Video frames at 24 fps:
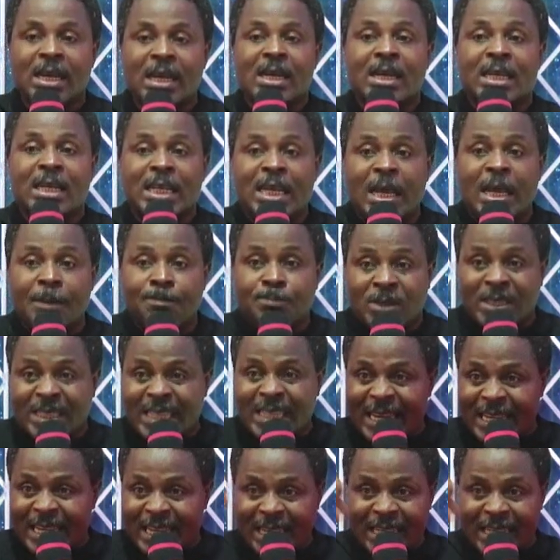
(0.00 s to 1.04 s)
Keep
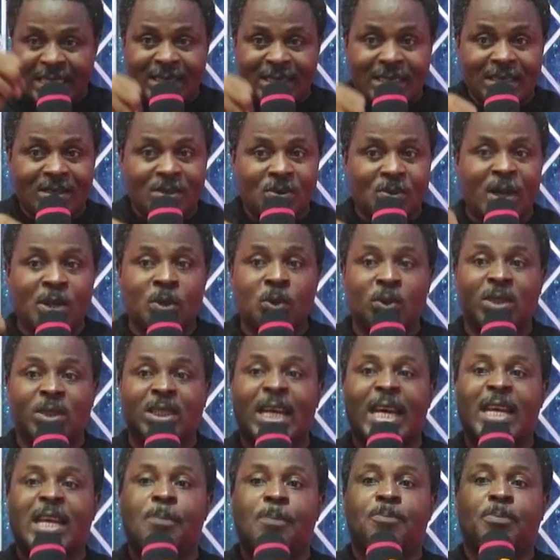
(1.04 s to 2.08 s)
taking. When you
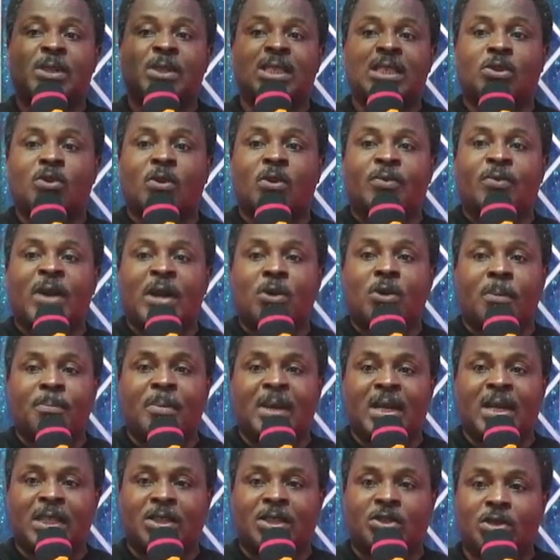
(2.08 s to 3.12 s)
take it, put it over your
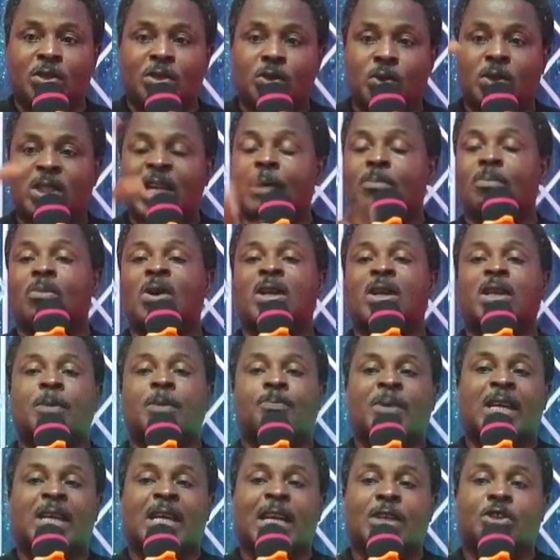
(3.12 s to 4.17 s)
ministry. You take
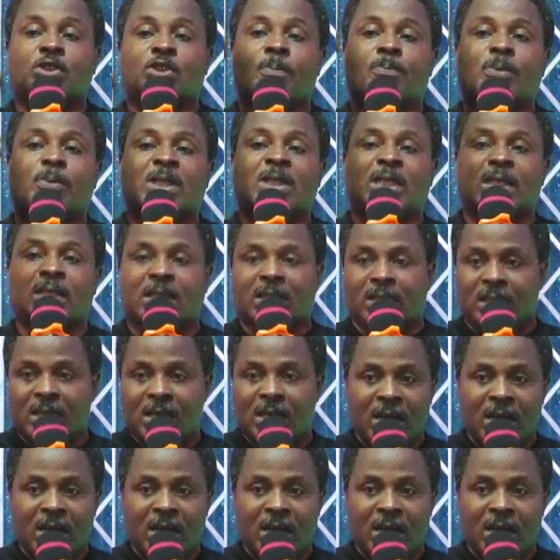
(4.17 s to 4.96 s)
multiplication, put it.